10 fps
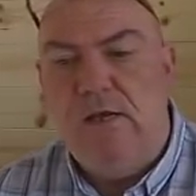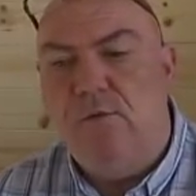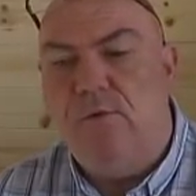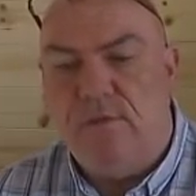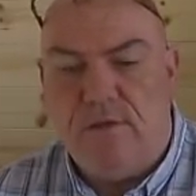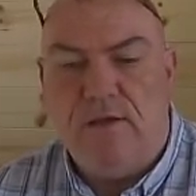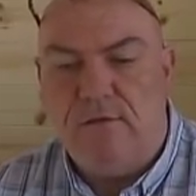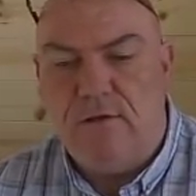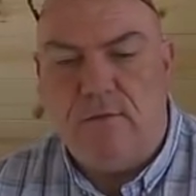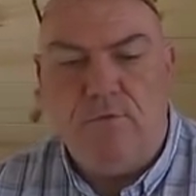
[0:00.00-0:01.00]
where
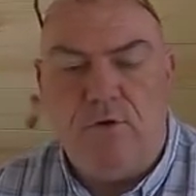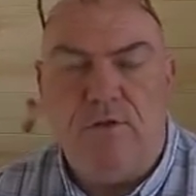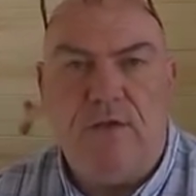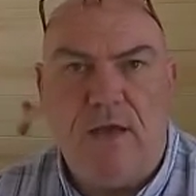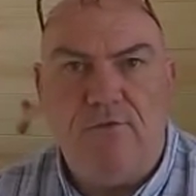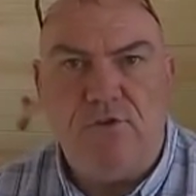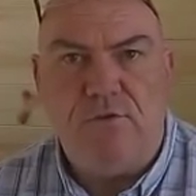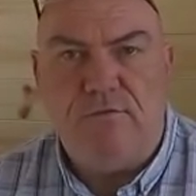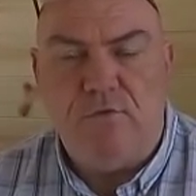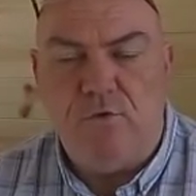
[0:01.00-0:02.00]
they're putting the covers
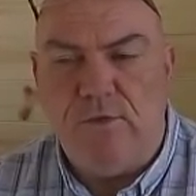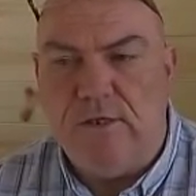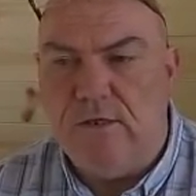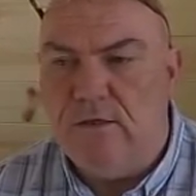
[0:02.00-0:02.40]
on for me.